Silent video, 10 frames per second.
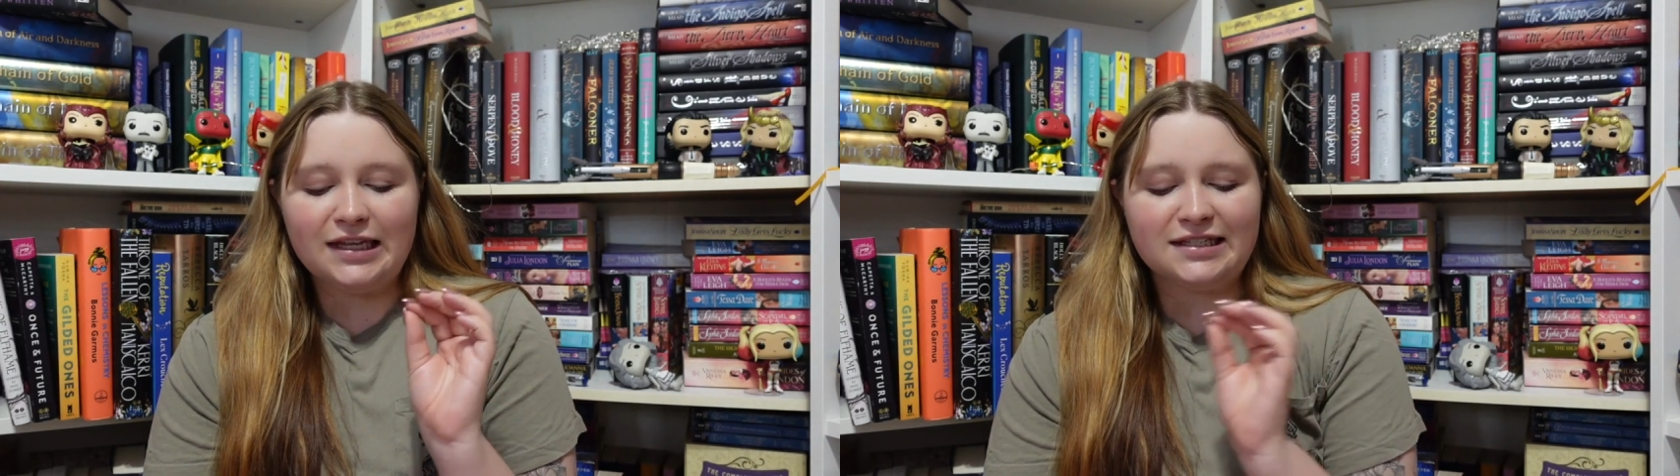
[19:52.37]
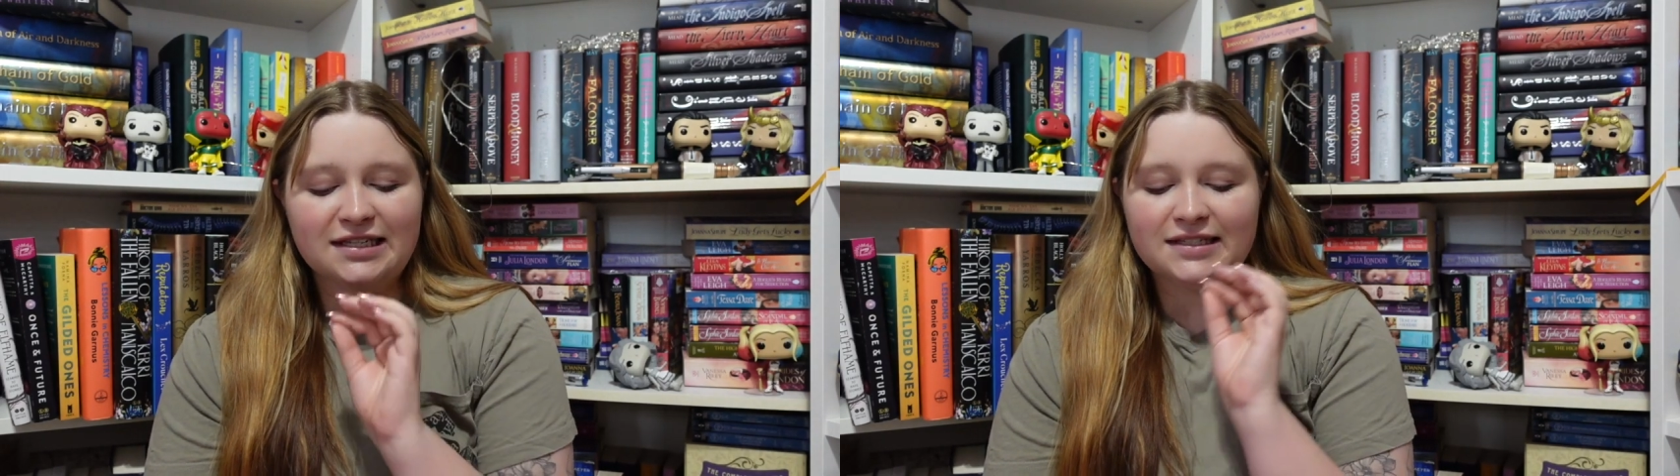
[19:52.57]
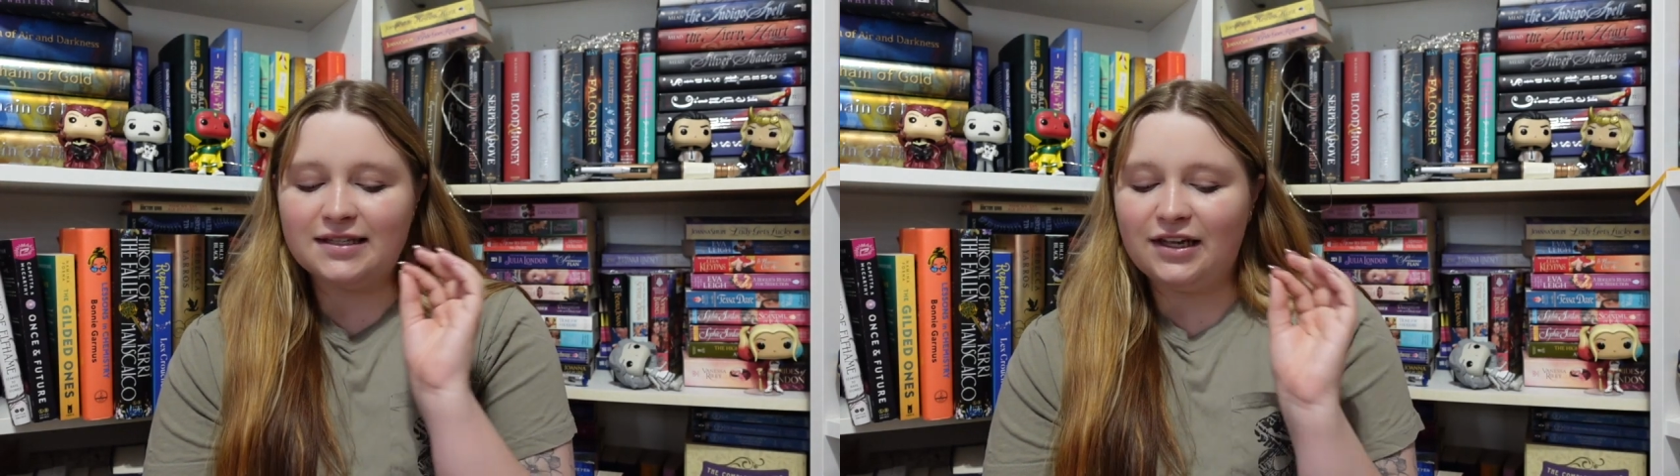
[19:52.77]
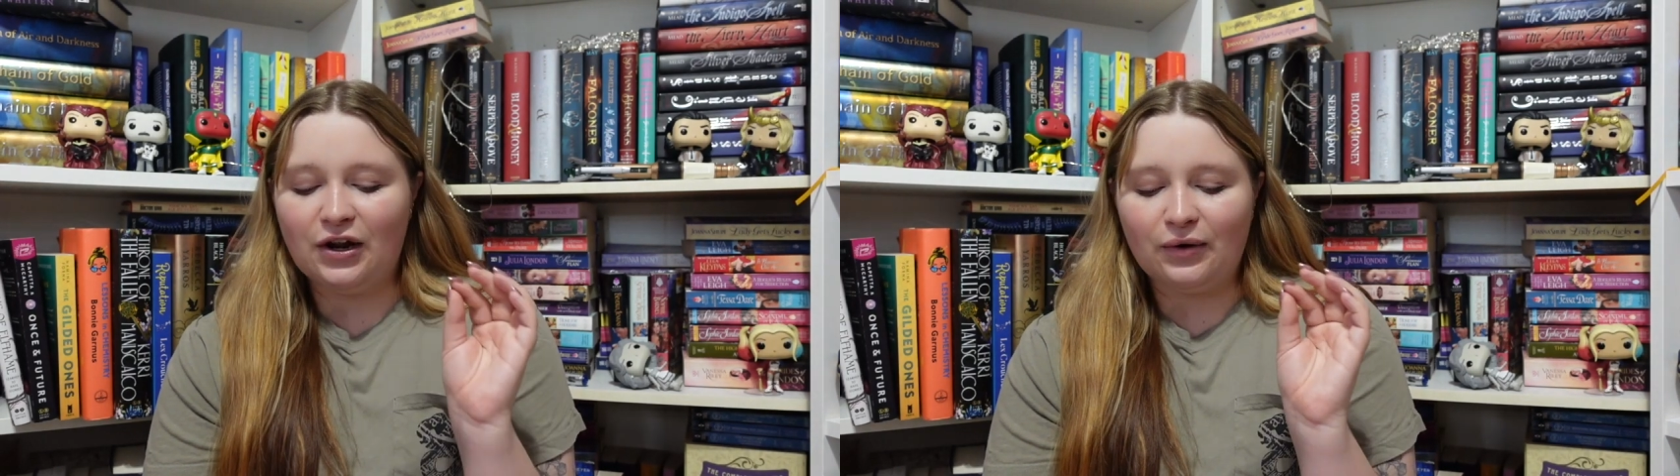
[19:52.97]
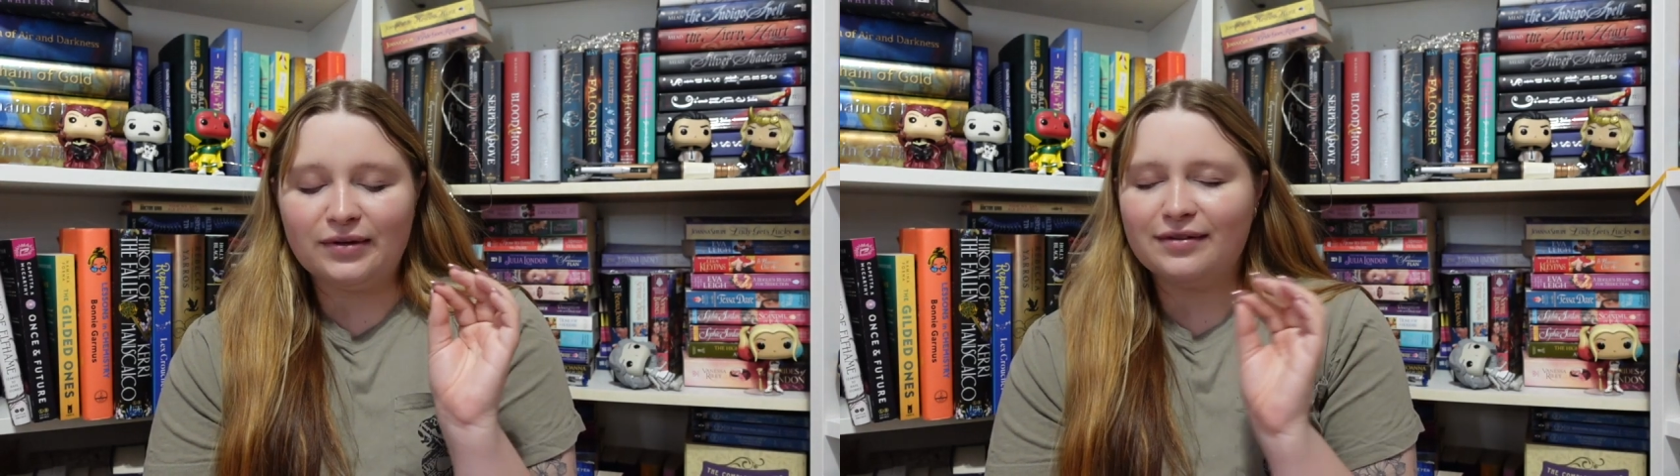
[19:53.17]
This is, you
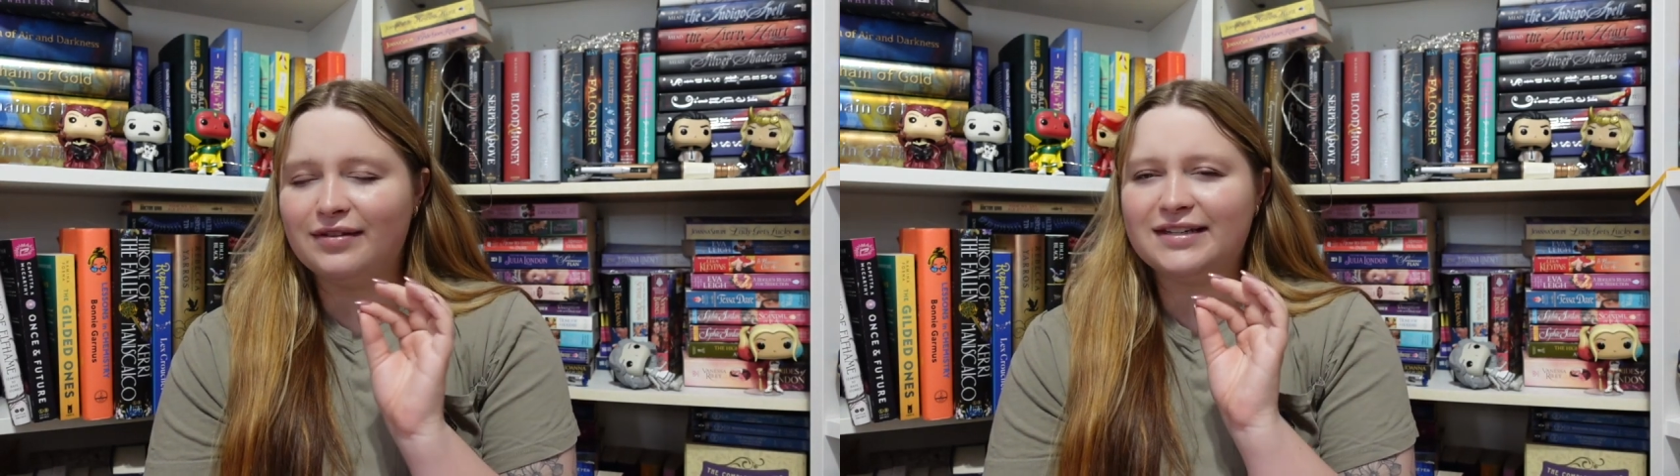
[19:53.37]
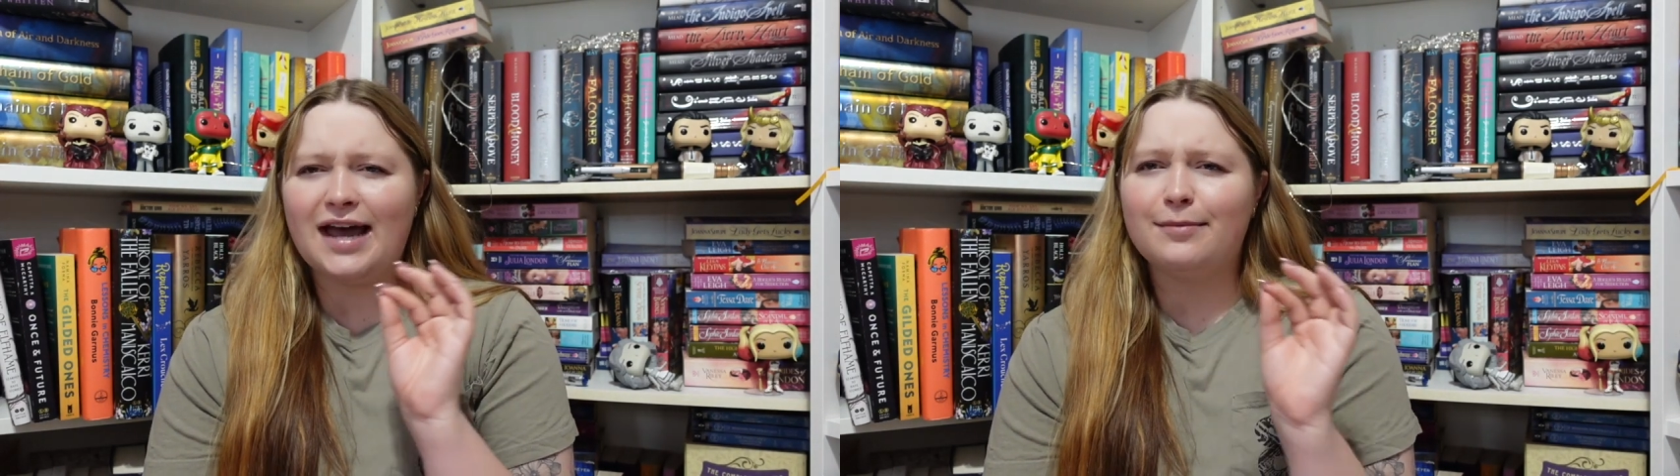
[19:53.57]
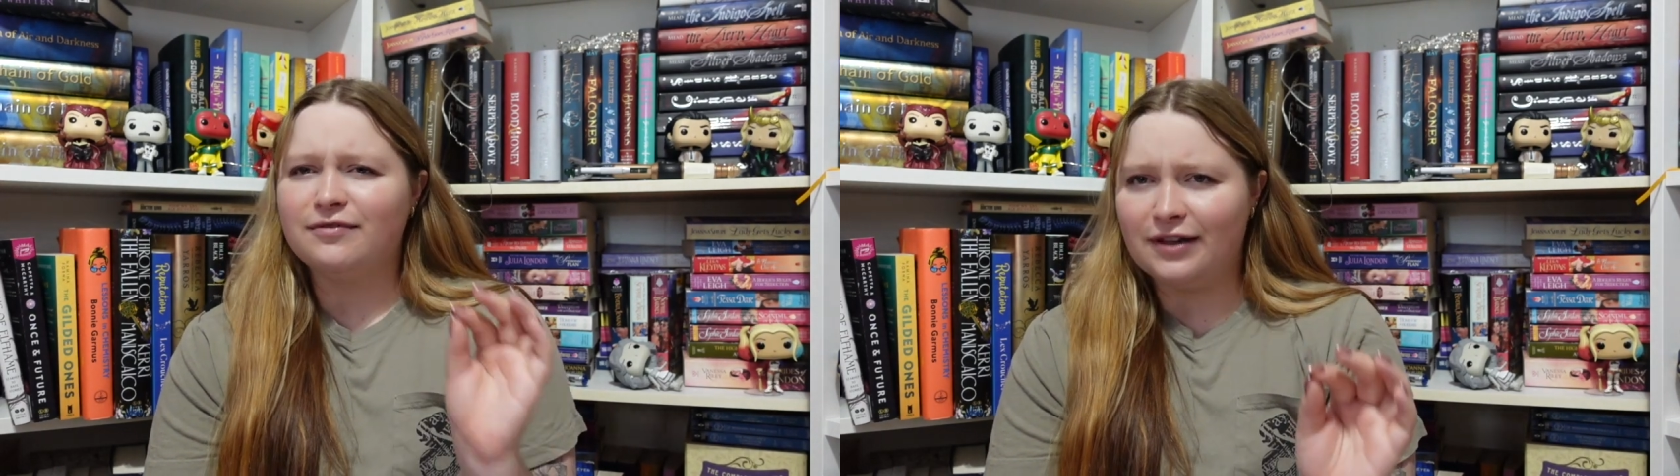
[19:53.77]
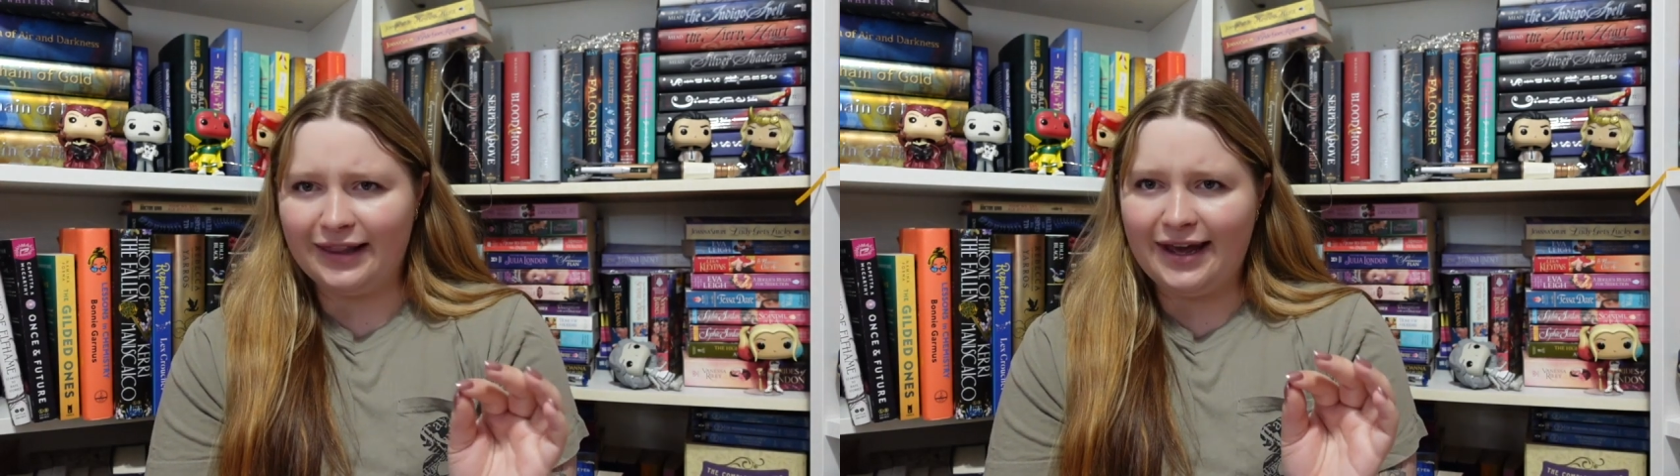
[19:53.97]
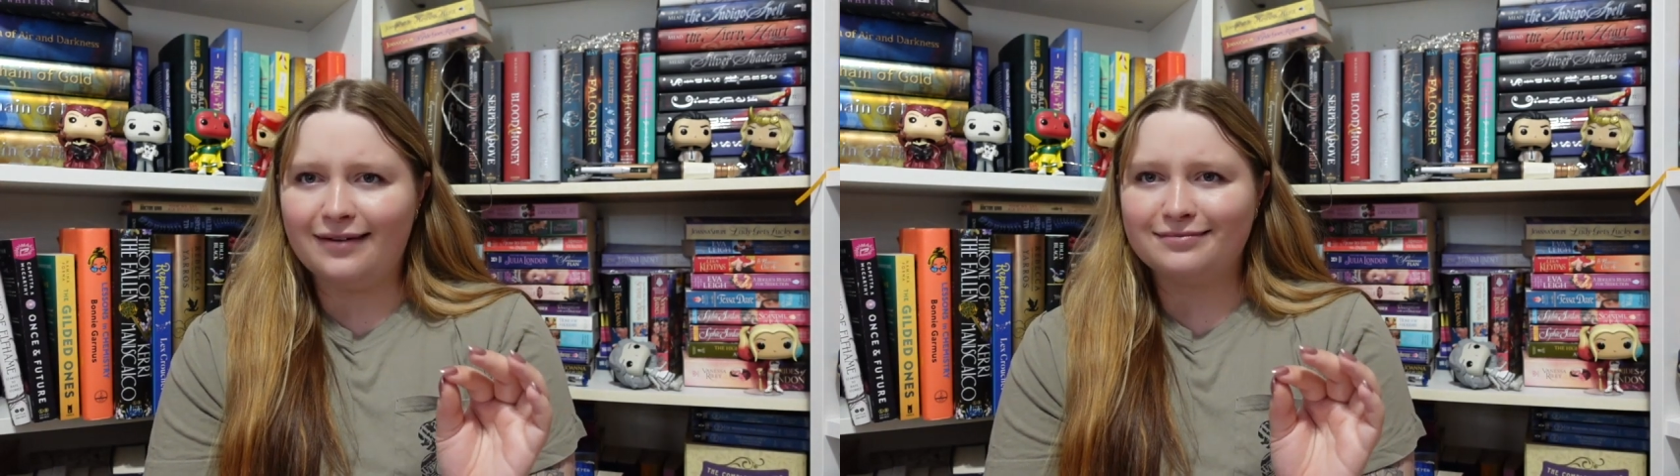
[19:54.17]
know, the time of
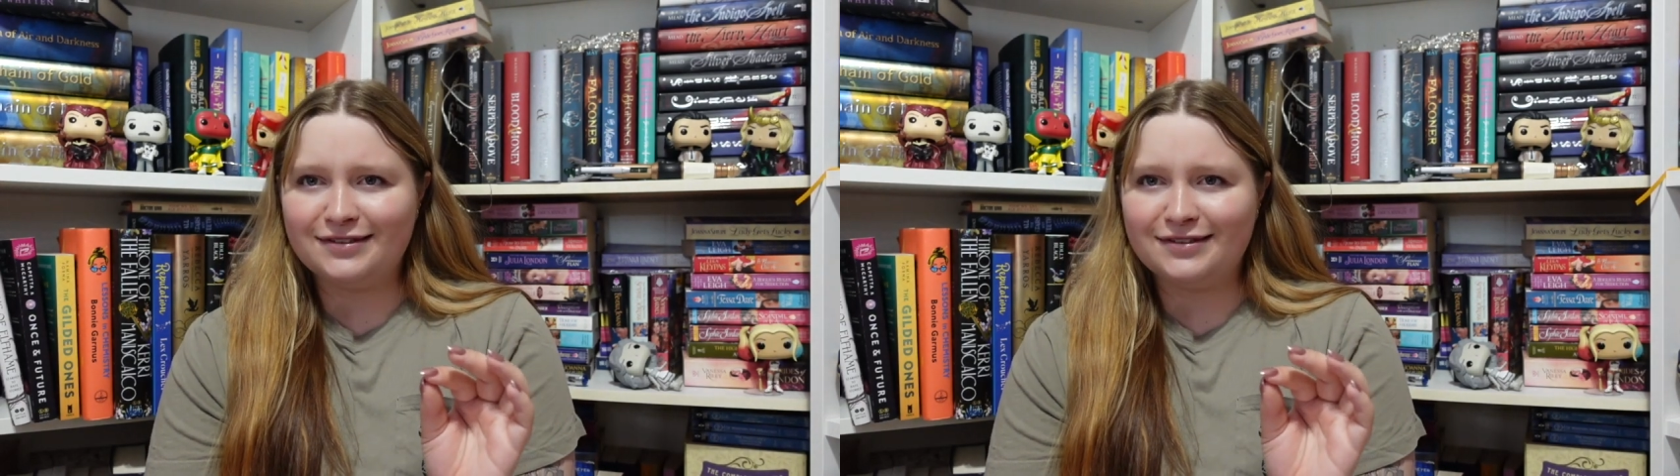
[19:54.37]
Glee.